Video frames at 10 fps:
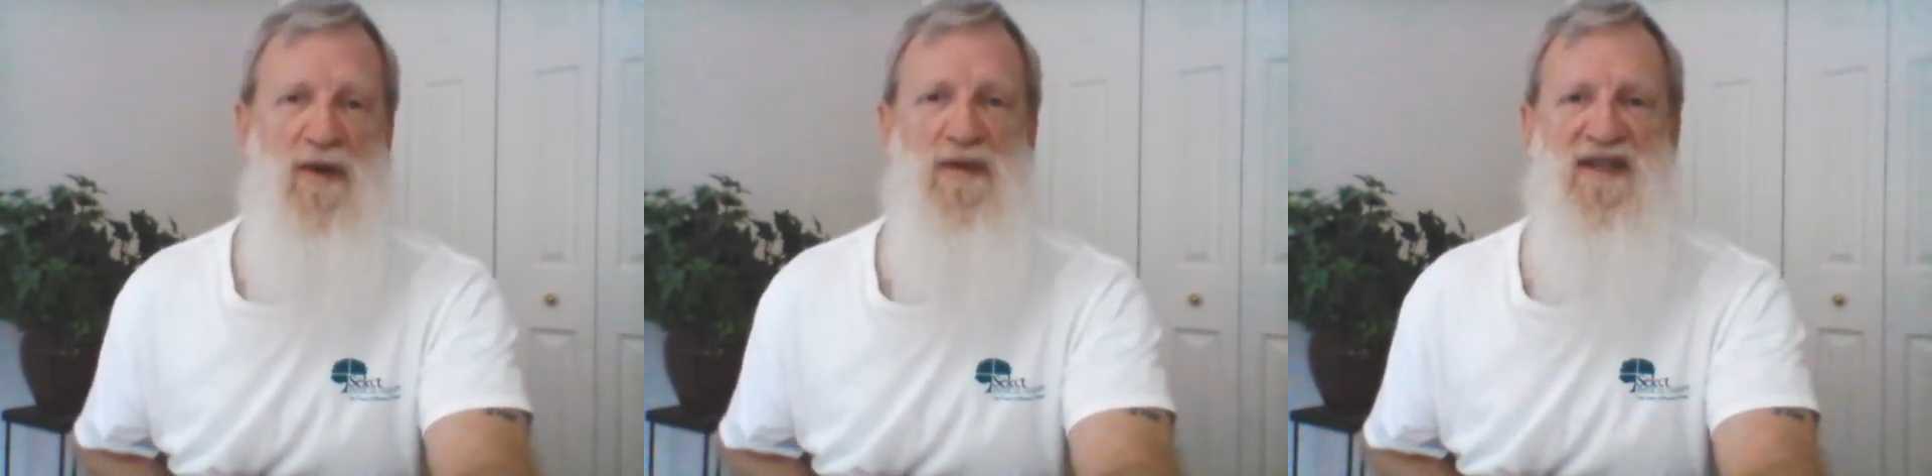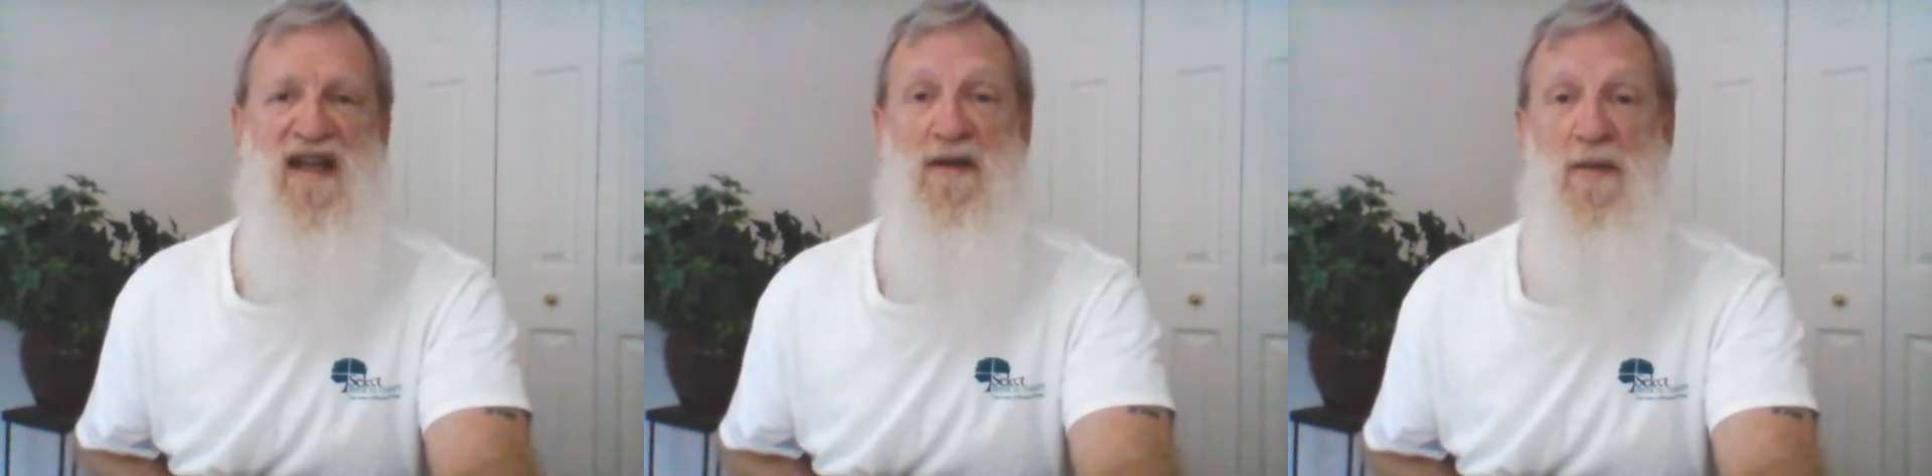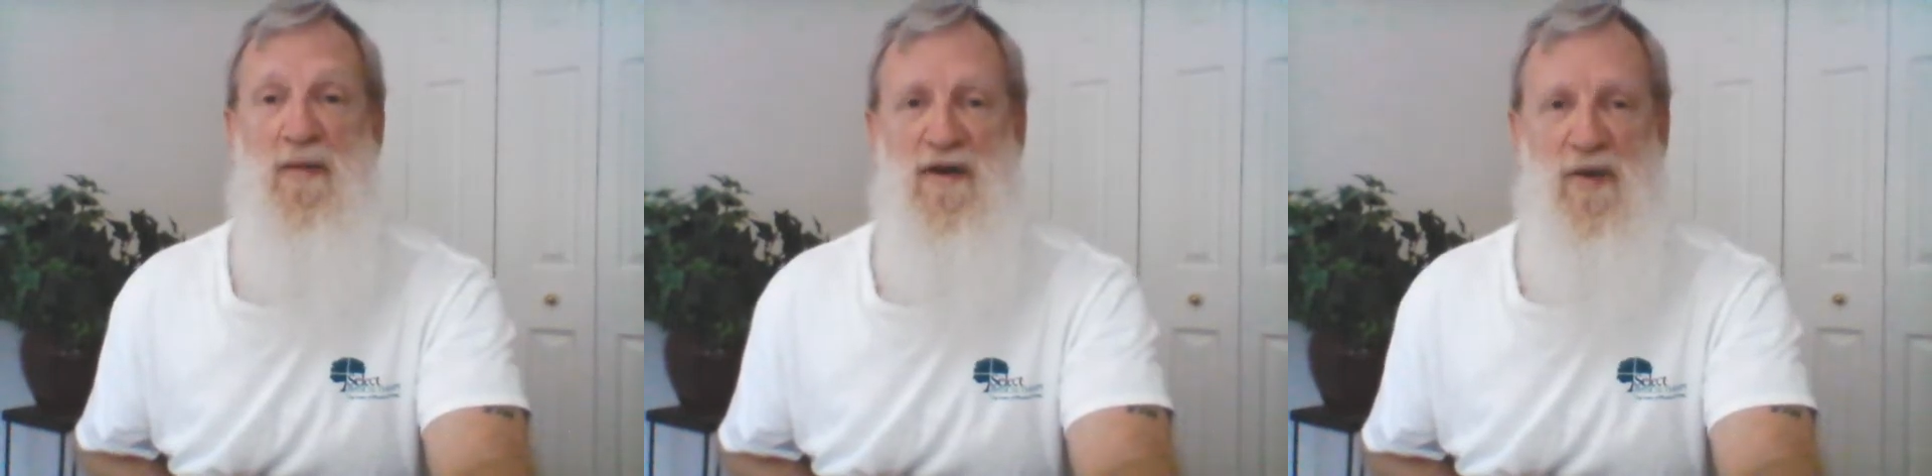He was asking
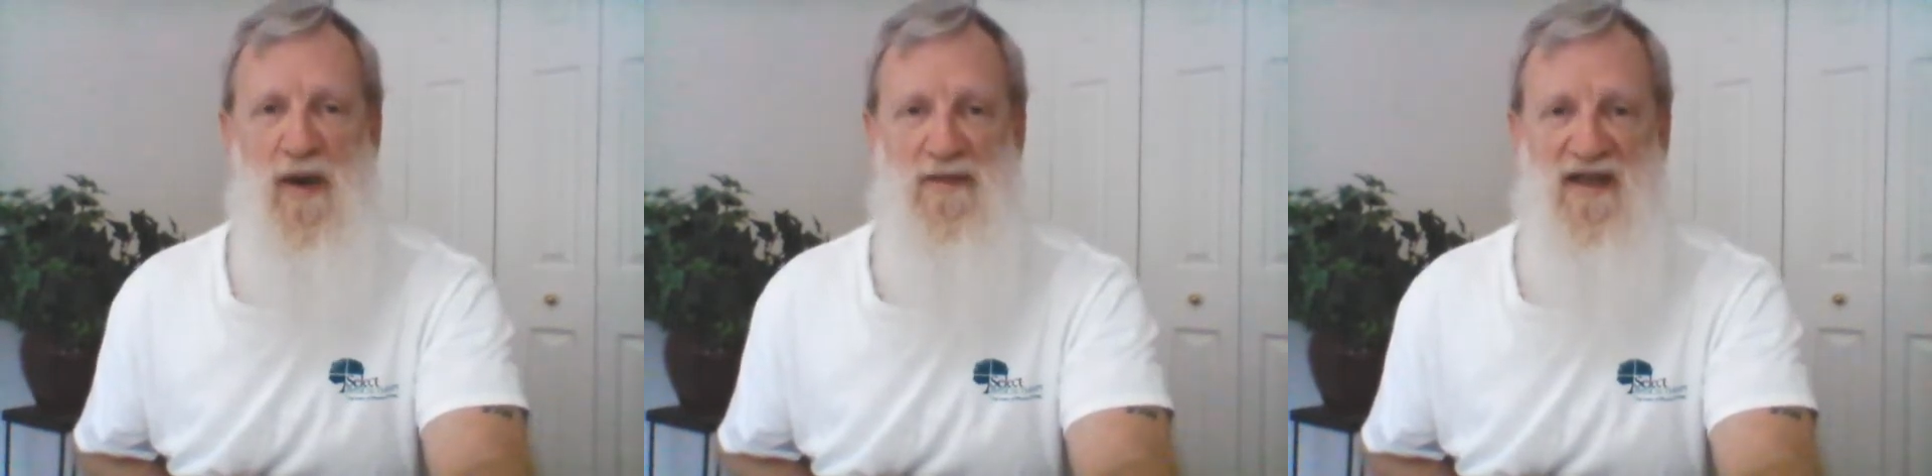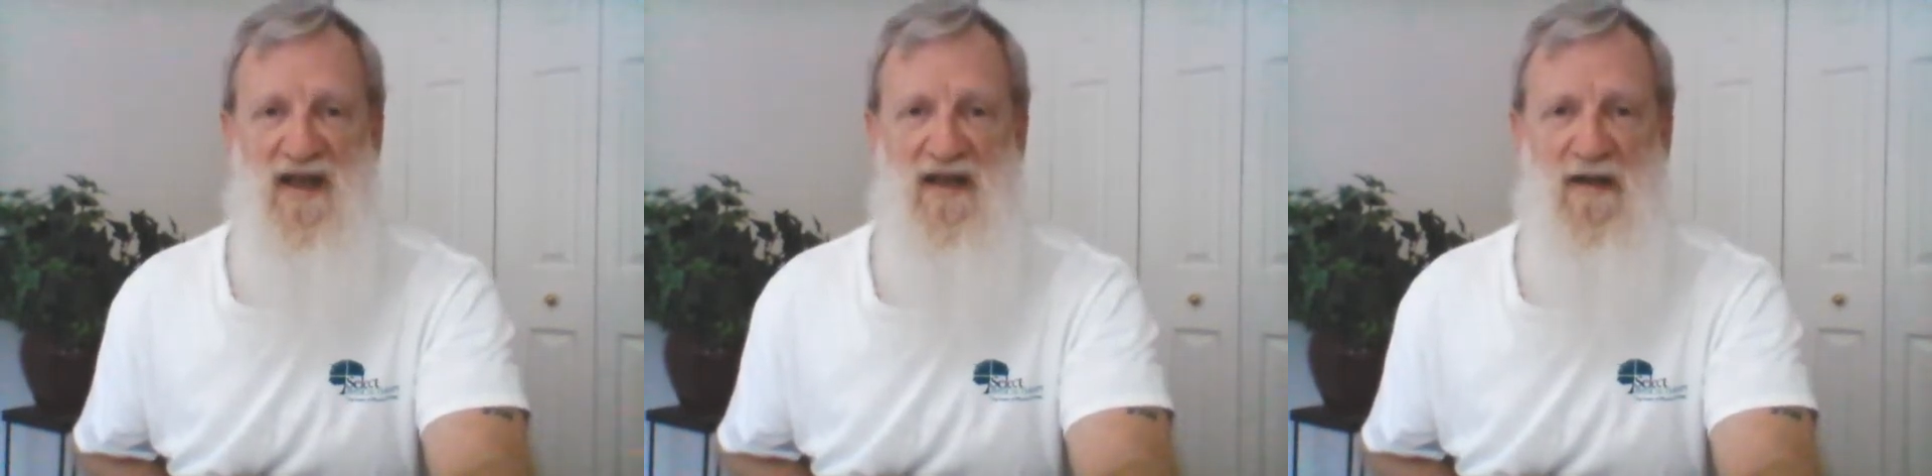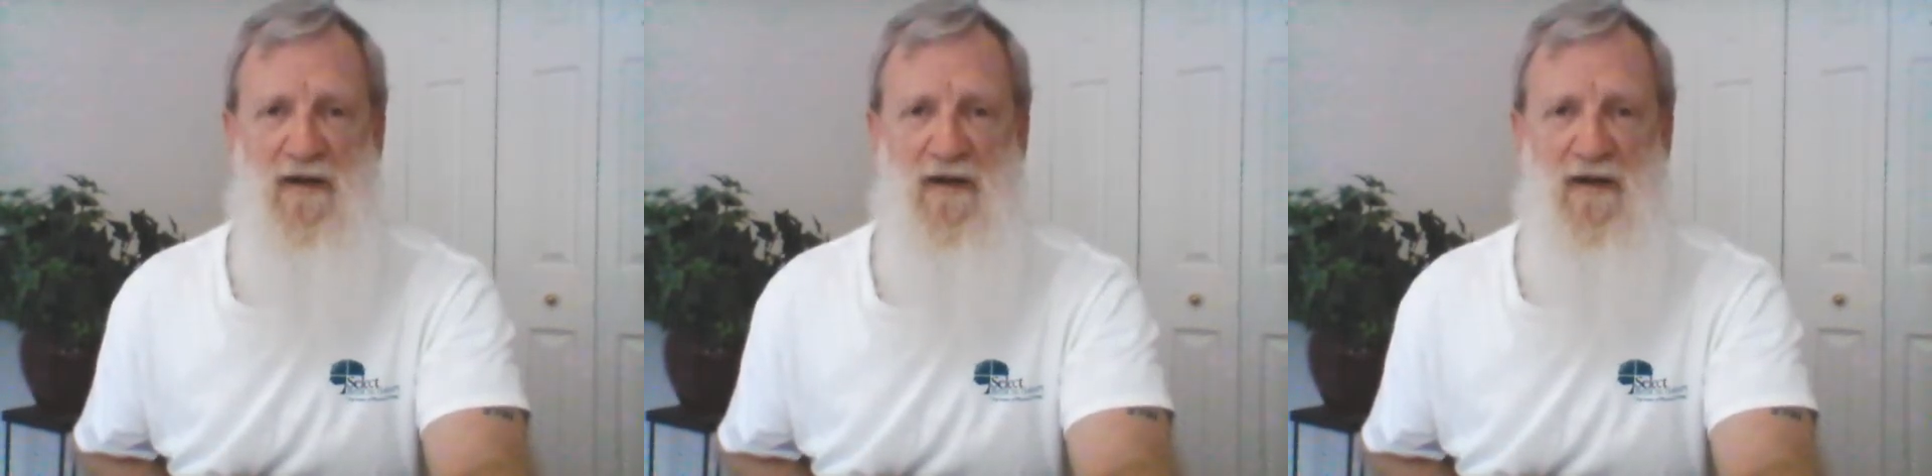me about the website,